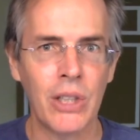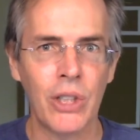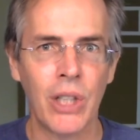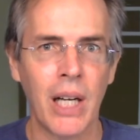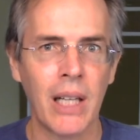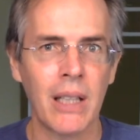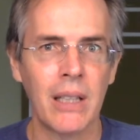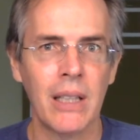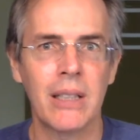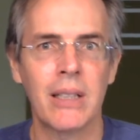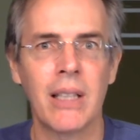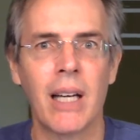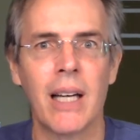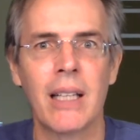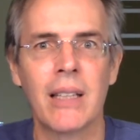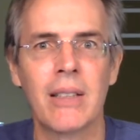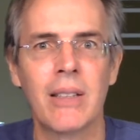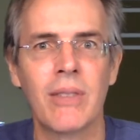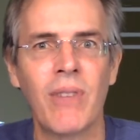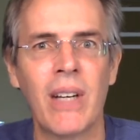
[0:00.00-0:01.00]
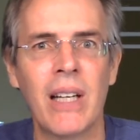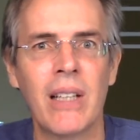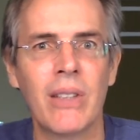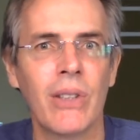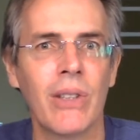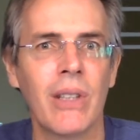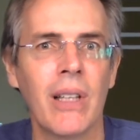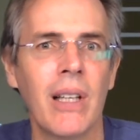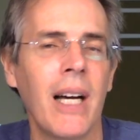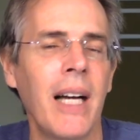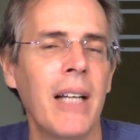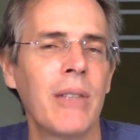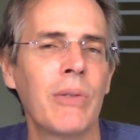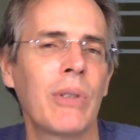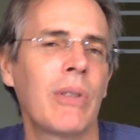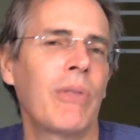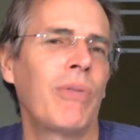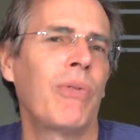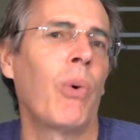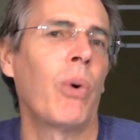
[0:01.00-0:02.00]
checklist I found online
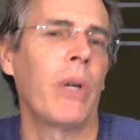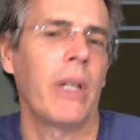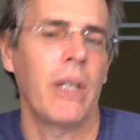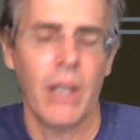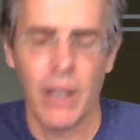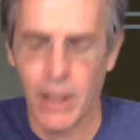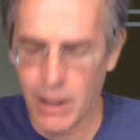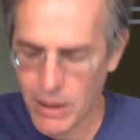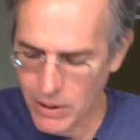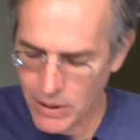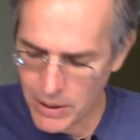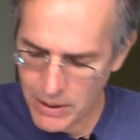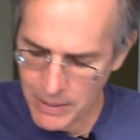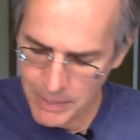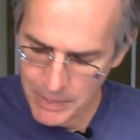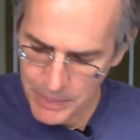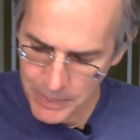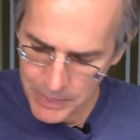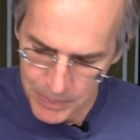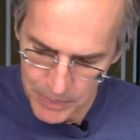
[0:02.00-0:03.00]
was $40.